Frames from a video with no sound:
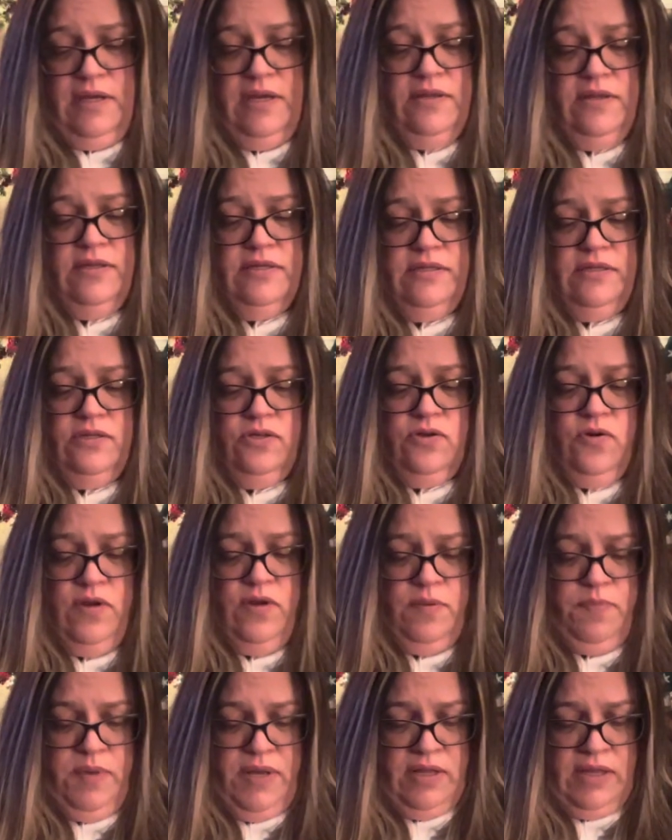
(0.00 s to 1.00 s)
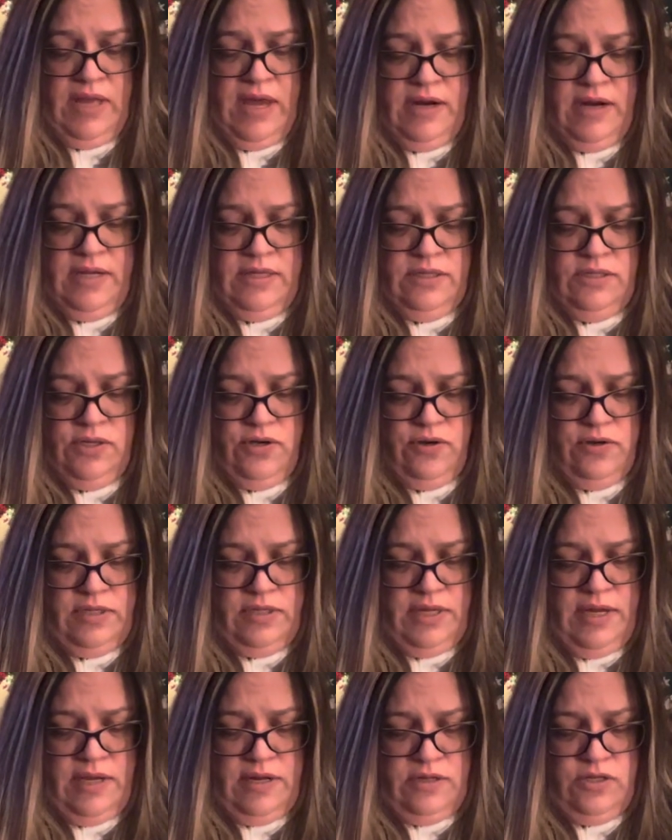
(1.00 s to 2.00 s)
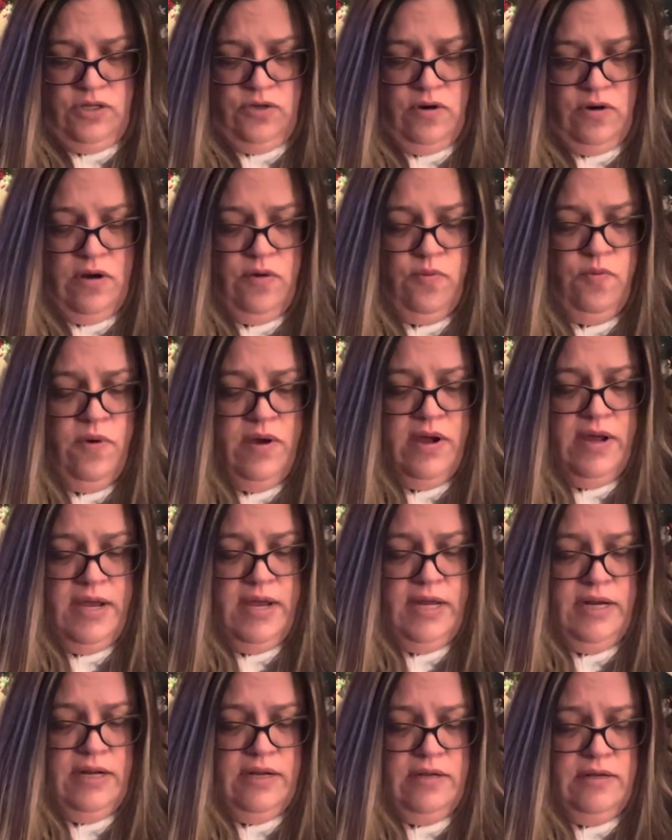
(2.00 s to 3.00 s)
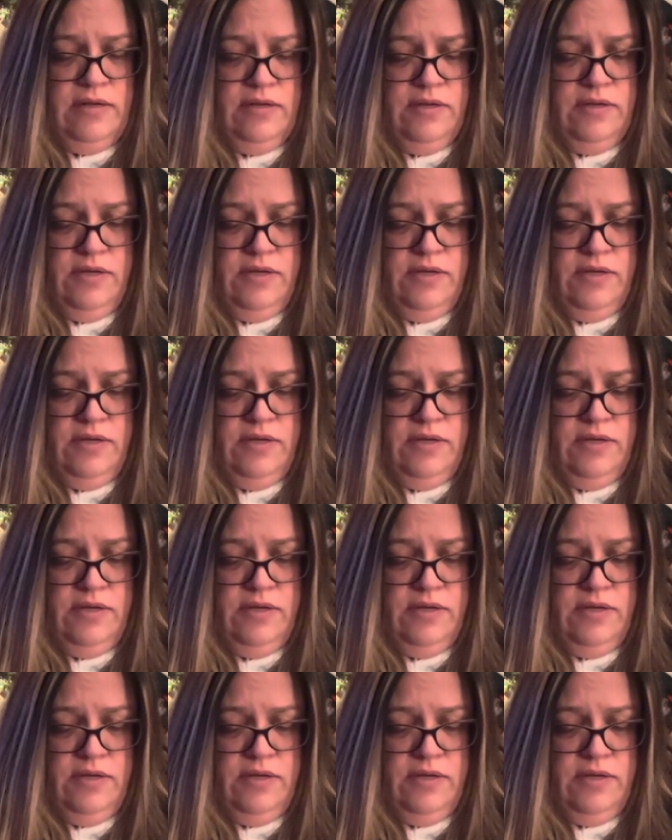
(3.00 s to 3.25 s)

and this is going to be a lot easier to get into our wine.